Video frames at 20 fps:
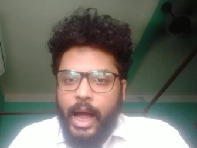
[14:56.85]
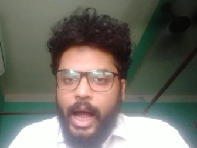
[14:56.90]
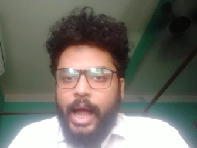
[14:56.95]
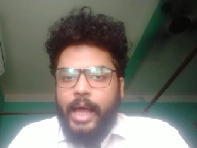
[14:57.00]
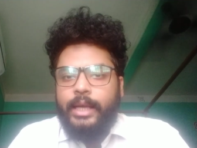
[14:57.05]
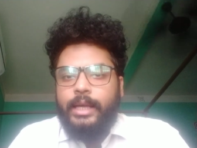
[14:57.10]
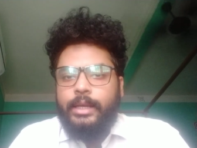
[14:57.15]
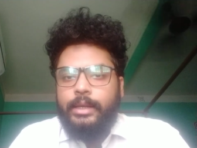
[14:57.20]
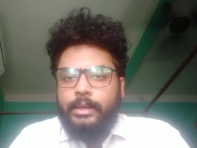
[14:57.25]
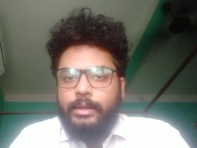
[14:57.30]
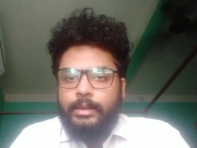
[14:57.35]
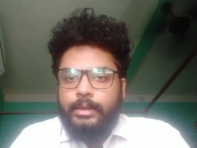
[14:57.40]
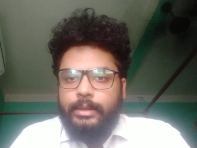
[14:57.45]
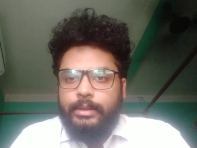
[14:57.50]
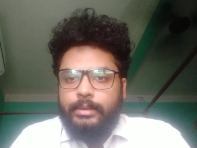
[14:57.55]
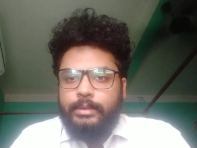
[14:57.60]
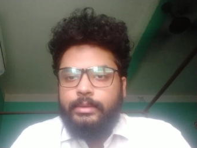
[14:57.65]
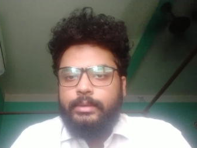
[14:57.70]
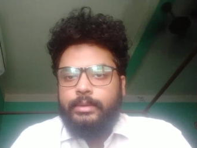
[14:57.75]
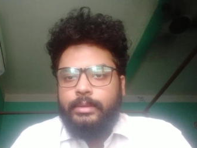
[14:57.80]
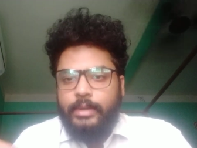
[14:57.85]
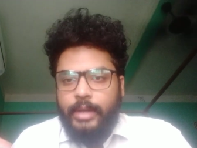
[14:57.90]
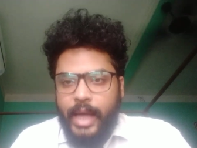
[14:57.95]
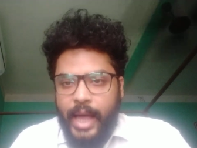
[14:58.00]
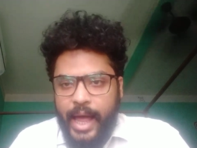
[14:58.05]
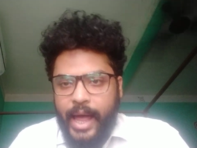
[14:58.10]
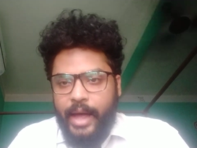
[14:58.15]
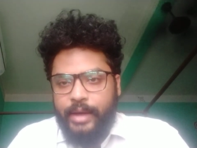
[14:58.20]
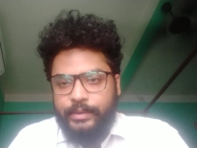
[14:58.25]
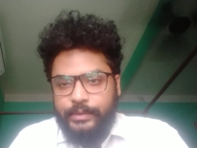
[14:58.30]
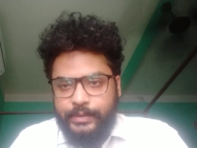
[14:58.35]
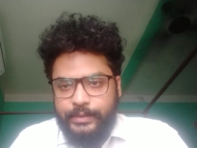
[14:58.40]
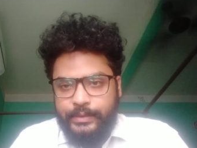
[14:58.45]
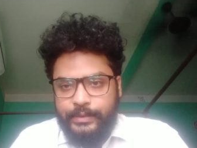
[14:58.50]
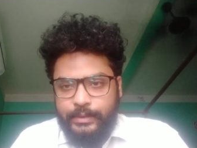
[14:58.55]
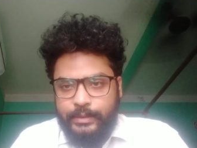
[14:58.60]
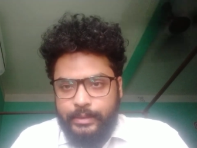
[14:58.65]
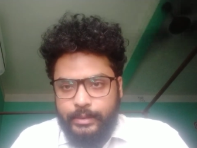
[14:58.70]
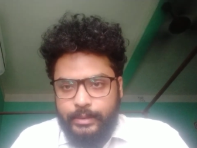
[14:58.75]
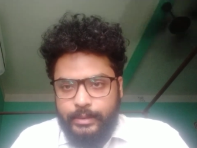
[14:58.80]
i have
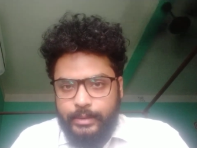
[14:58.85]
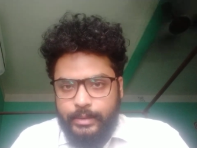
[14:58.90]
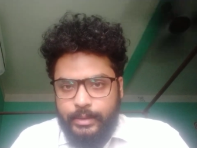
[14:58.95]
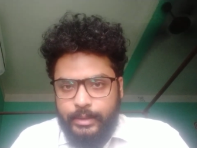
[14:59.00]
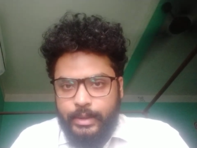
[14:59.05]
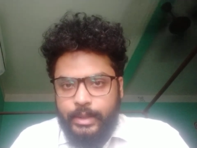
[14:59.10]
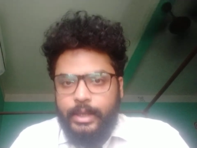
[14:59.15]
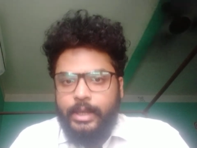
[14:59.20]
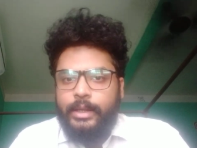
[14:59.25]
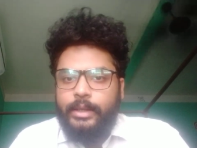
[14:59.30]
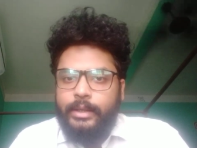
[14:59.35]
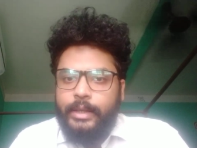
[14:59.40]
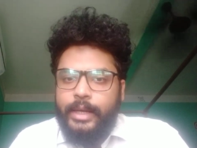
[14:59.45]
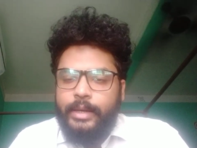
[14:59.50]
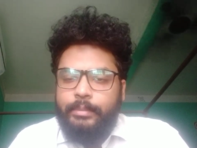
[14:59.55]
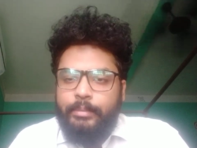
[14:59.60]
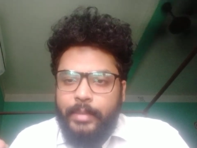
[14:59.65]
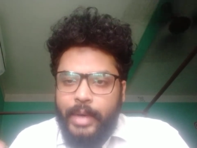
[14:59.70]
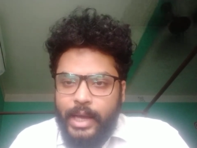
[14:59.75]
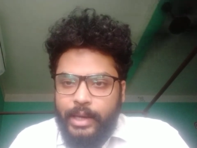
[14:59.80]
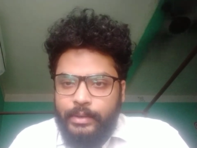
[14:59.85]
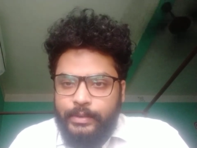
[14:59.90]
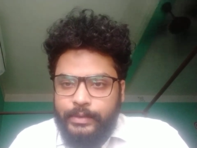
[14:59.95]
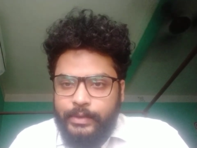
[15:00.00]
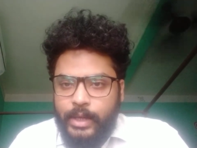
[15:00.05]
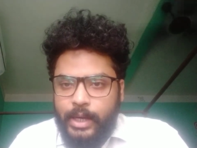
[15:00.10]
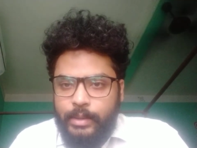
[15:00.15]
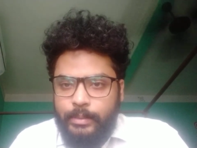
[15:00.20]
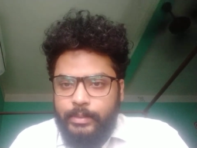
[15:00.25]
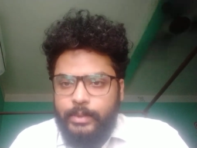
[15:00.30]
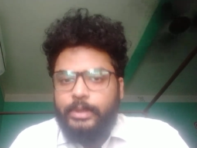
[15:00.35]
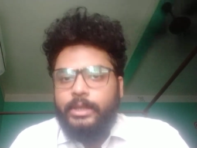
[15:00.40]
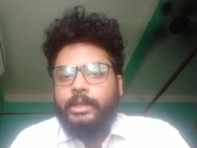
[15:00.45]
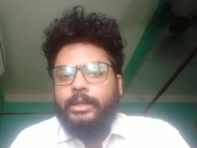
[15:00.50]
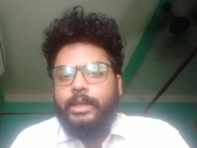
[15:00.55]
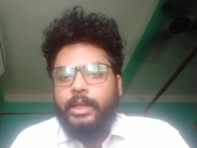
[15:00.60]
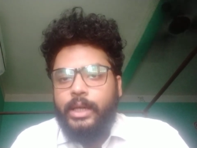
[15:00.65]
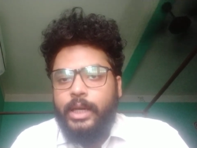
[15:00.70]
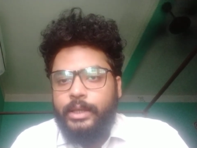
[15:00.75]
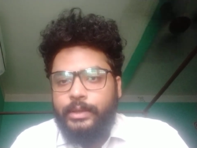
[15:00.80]
then main verb the
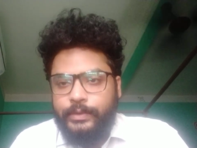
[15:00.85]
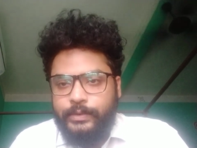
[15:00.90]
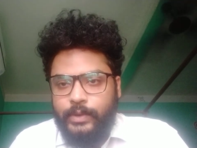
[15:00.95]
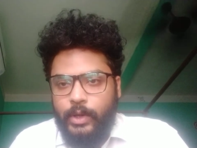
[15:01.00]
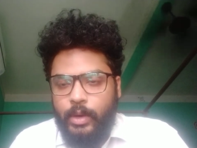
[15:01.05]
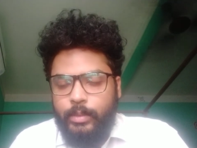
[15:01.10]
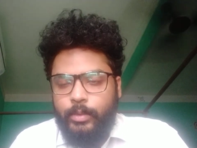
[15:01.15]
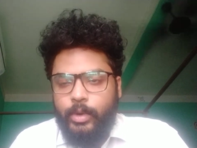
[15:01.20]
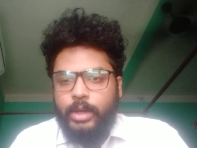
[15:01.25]
third form